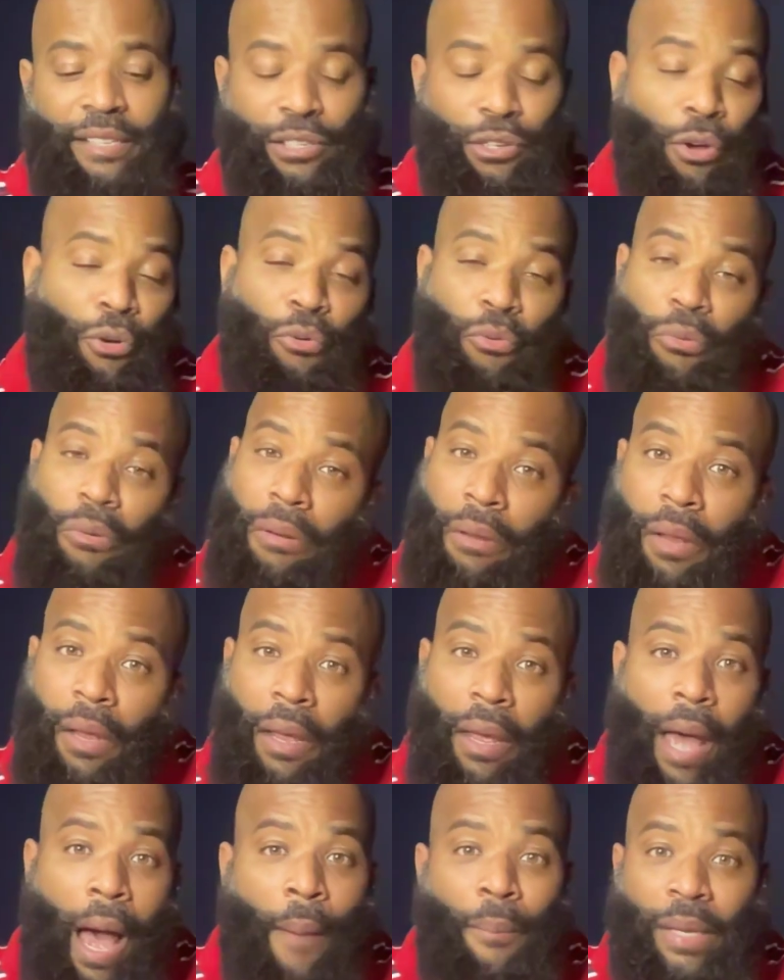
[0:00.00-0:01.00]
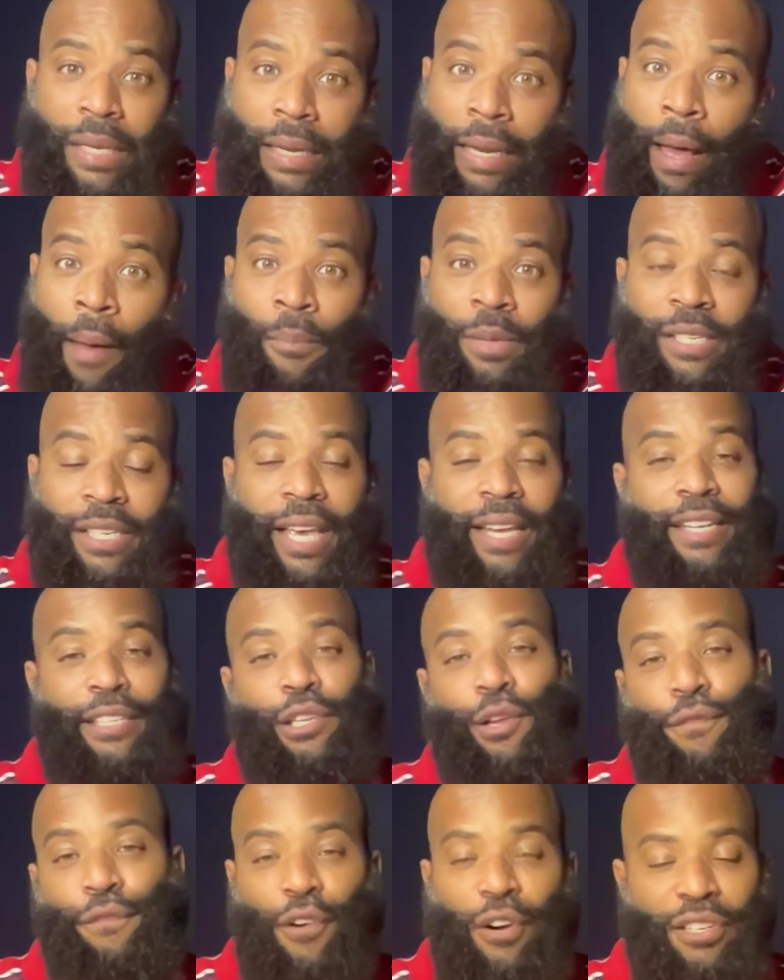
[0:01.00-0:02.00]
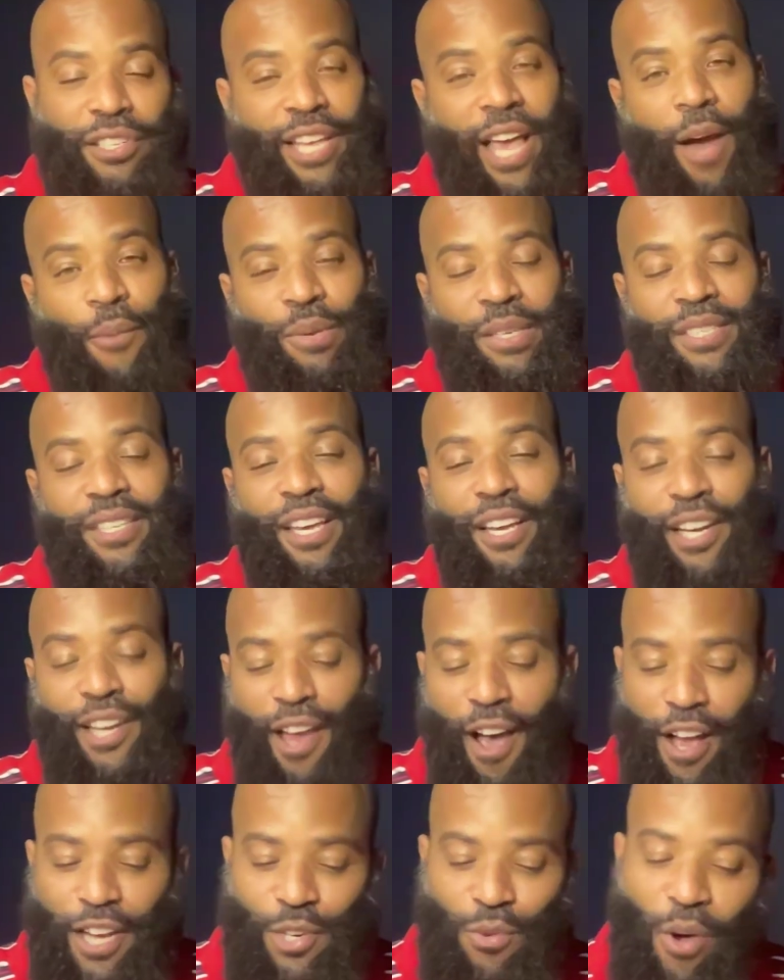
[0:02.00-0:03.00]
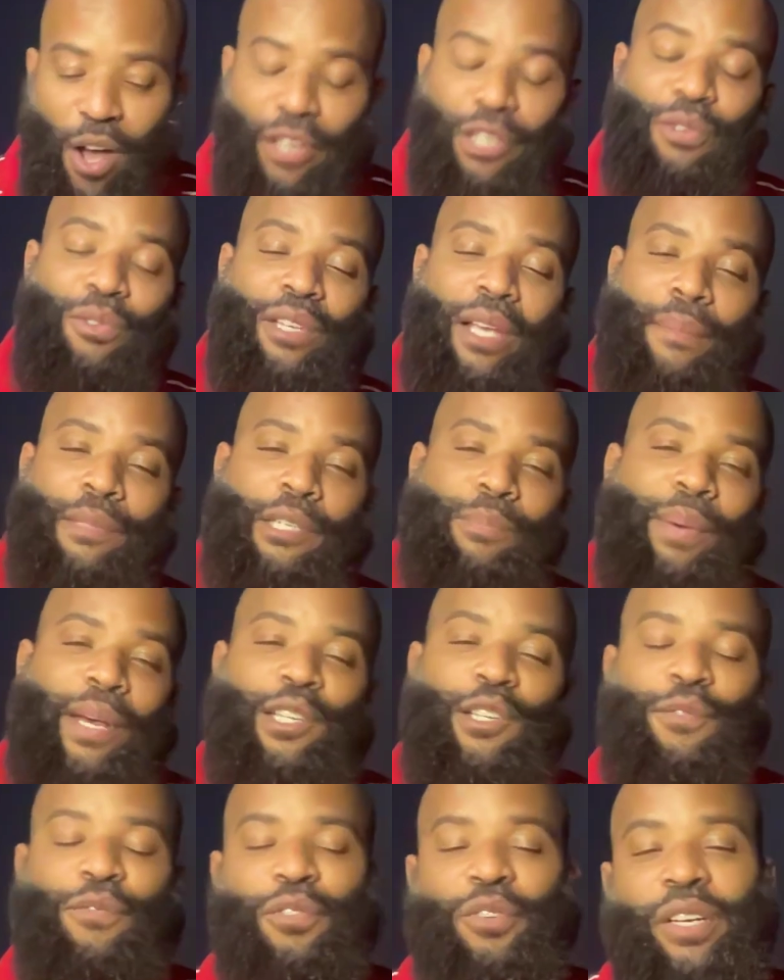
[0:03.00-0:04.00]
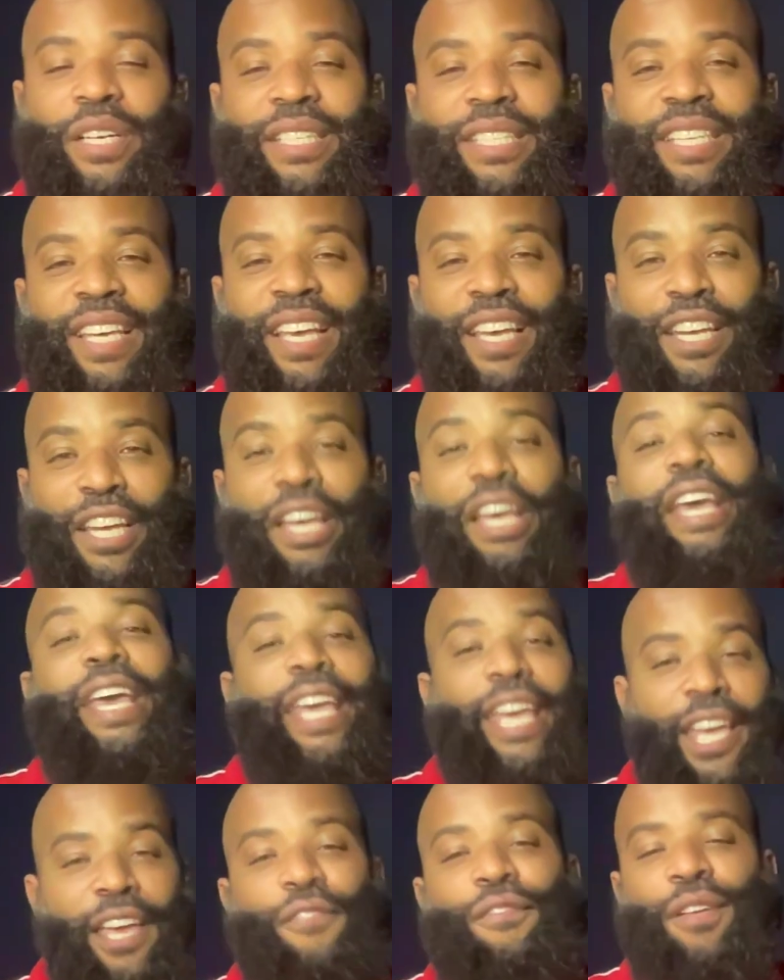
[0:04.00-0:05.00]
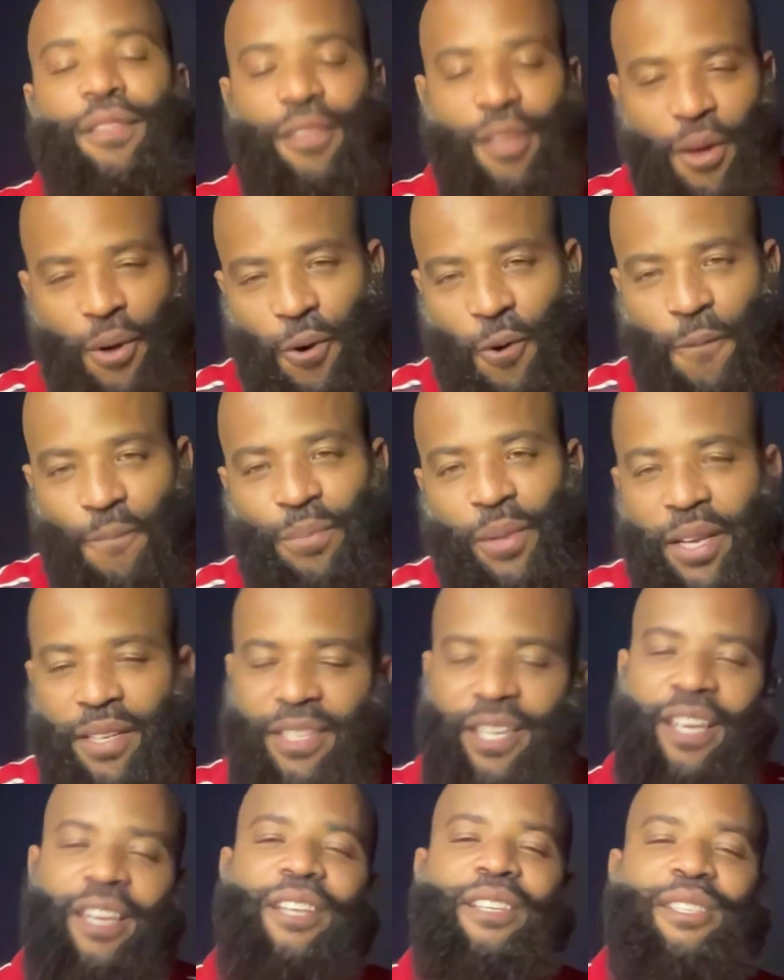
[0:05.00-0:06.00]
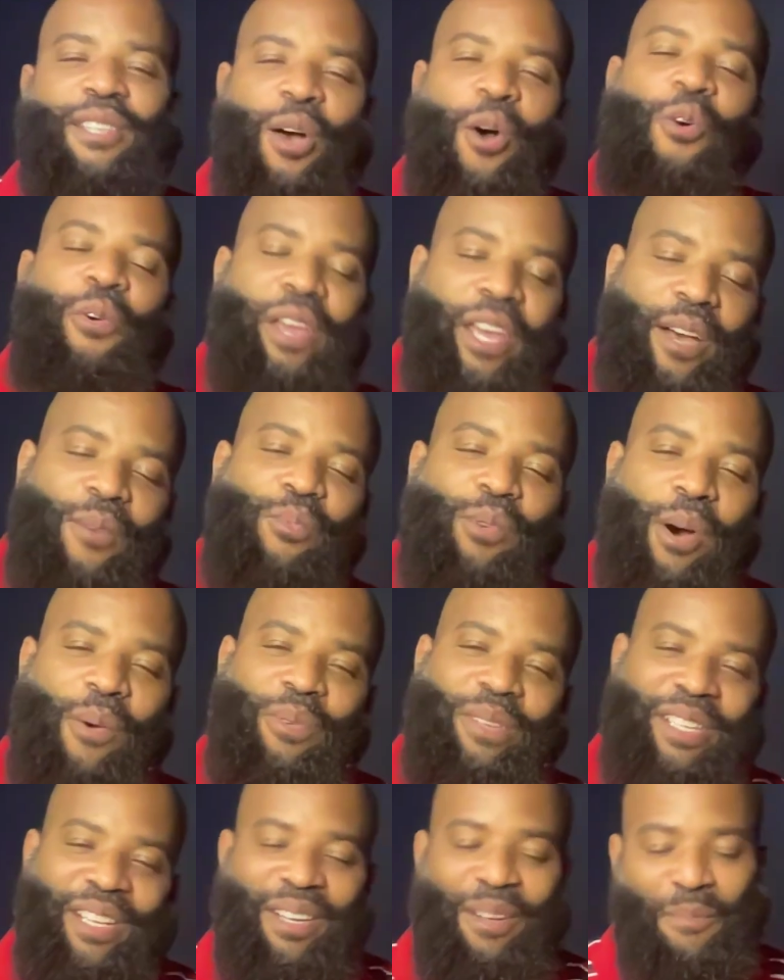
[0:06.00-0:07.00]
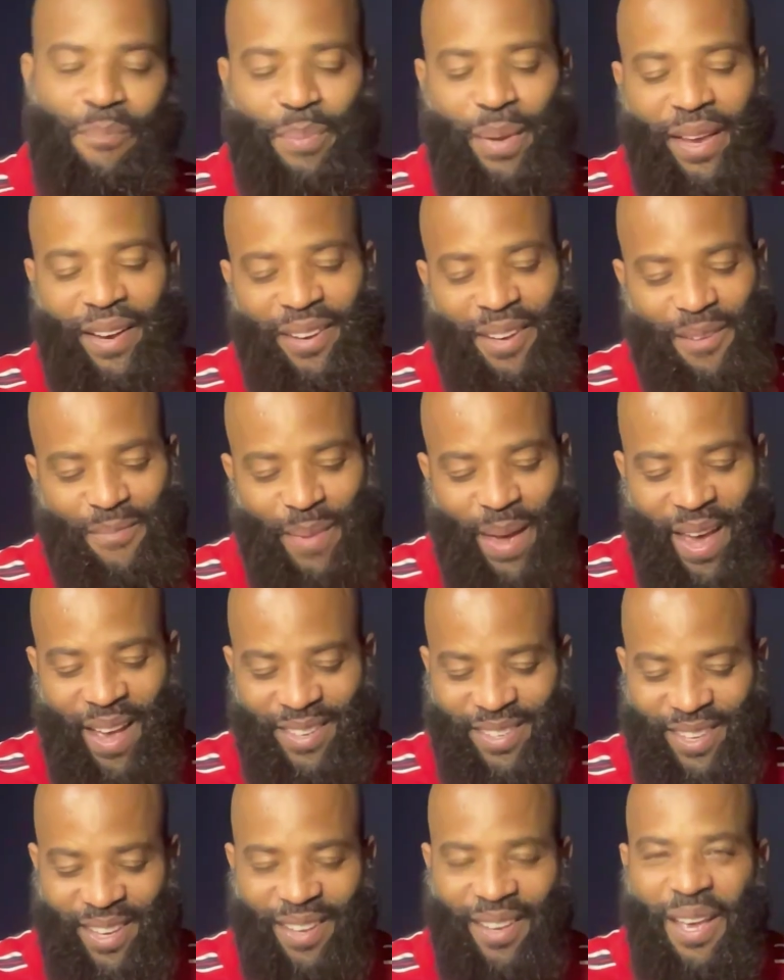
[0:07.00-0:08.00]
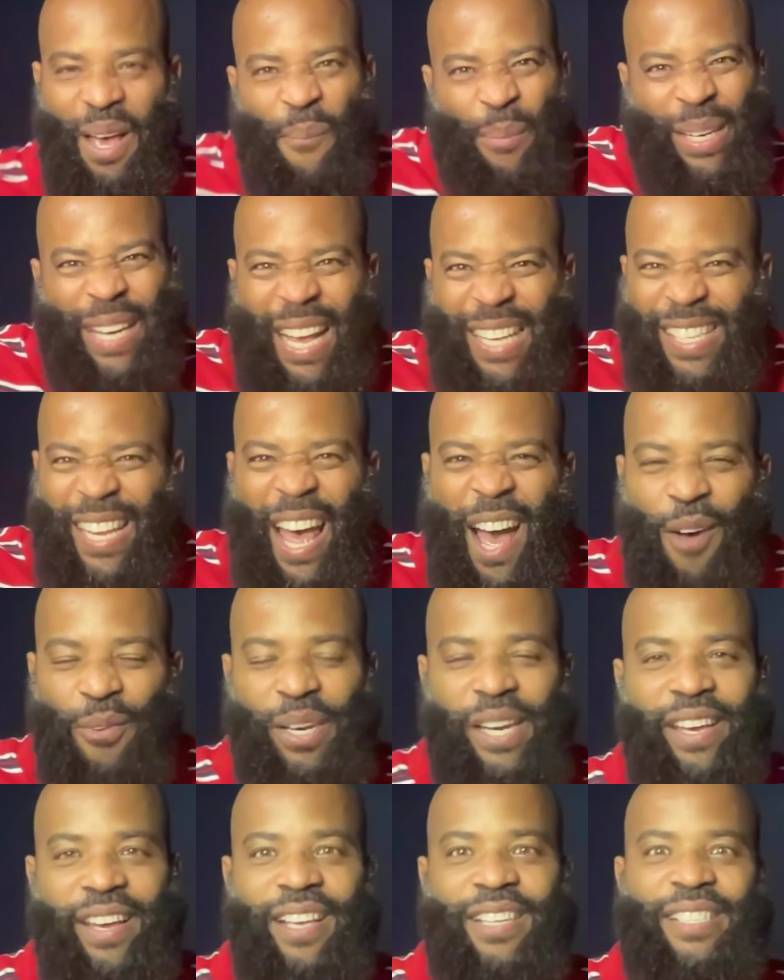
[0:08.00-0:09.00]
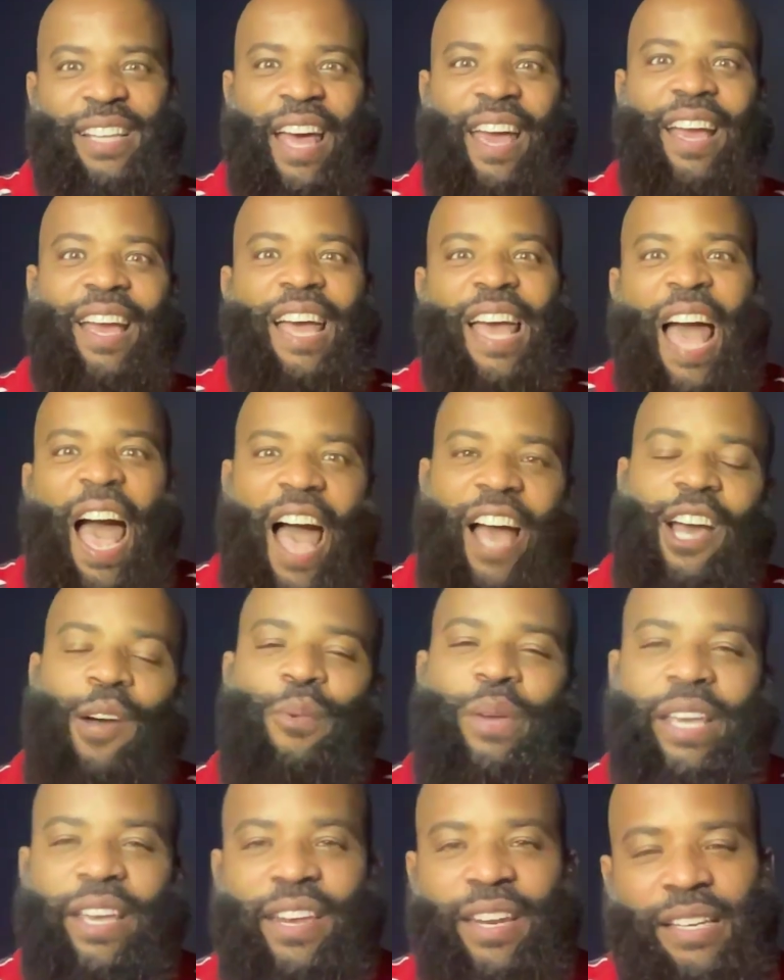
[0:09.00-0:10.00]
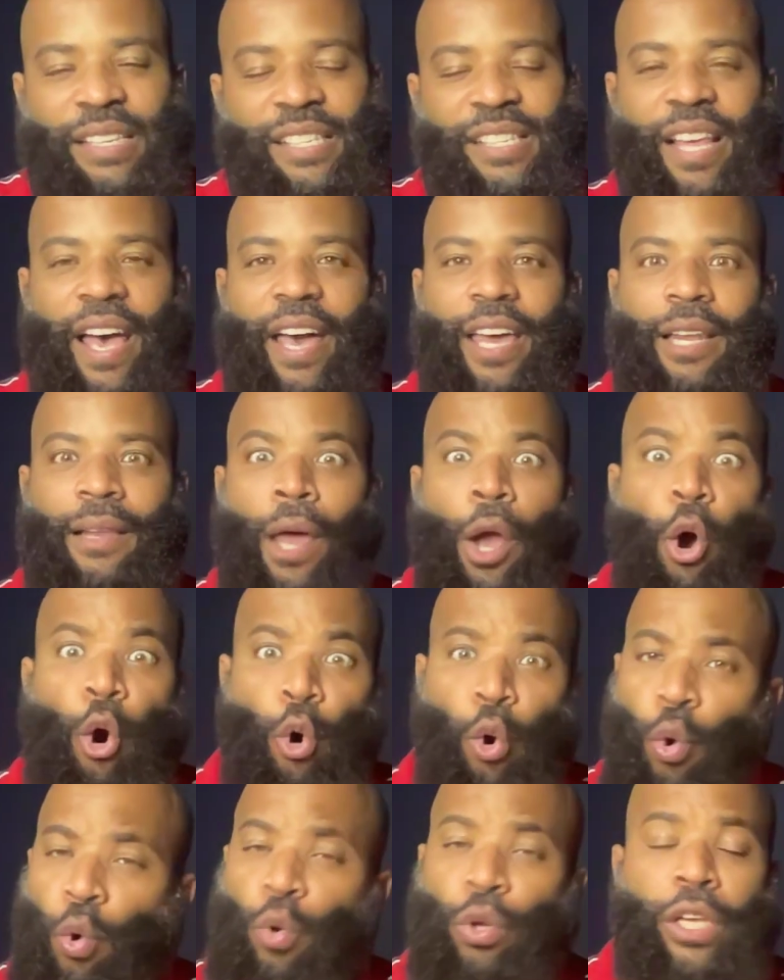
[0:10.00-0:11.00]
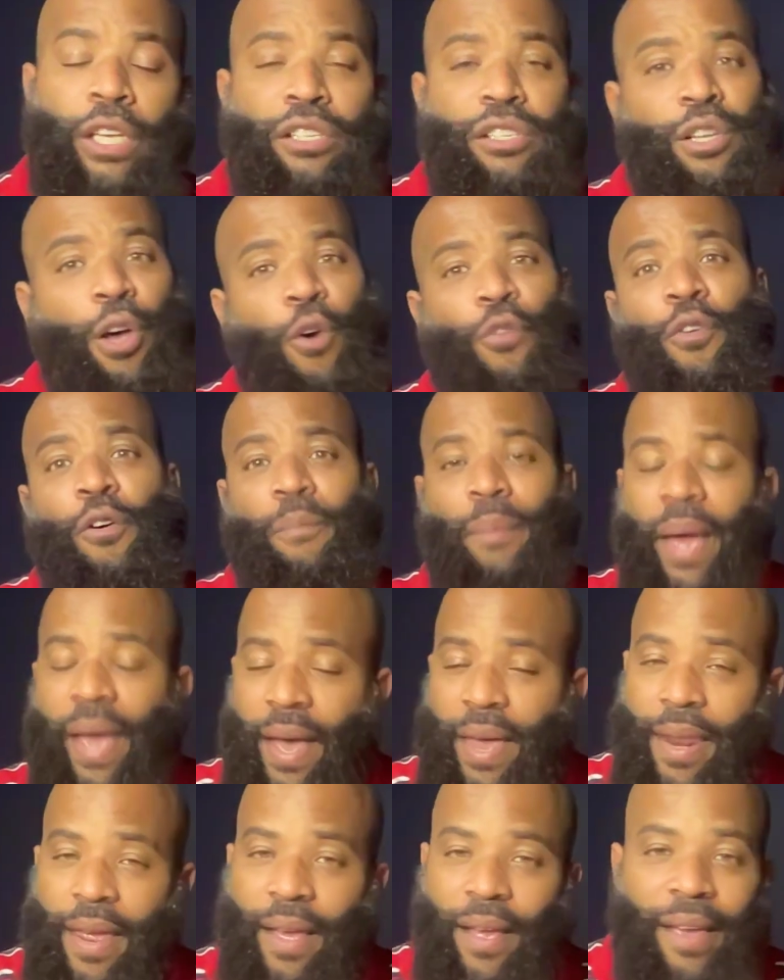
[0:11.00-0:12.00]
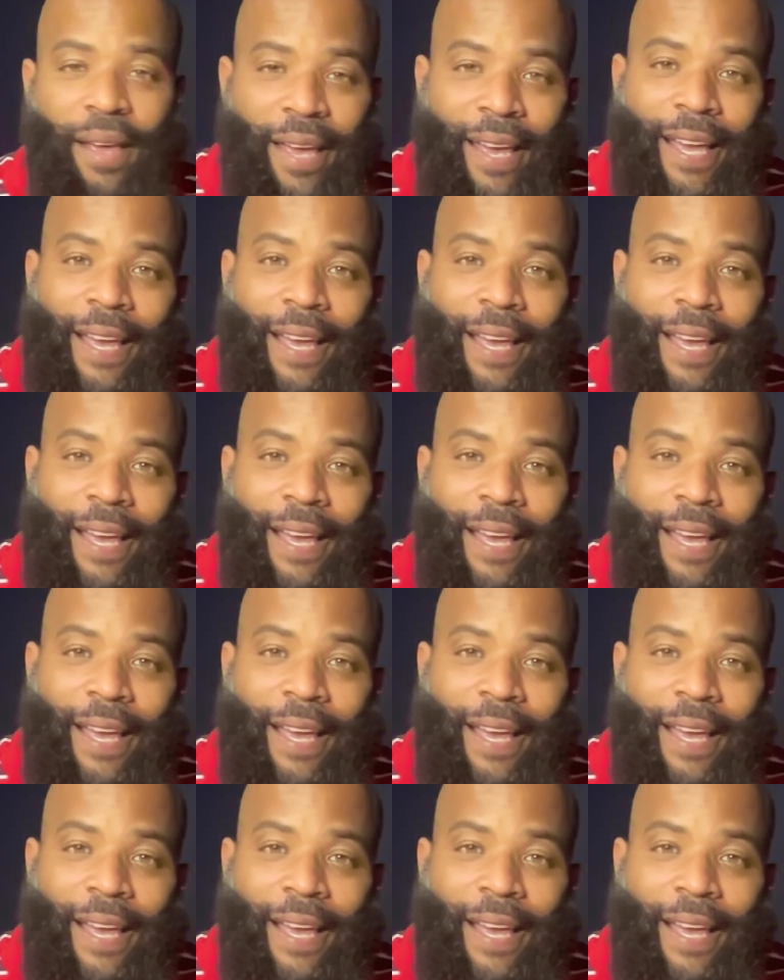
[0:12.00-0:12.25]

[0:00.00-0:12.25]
So I'm gonna say this is the first time we've seen Olajuwon do something special for Katina, even though Katina told him what was in the picnic basket. But that's how it is. Like, how can we get excited? Like, oh, he's so romantic.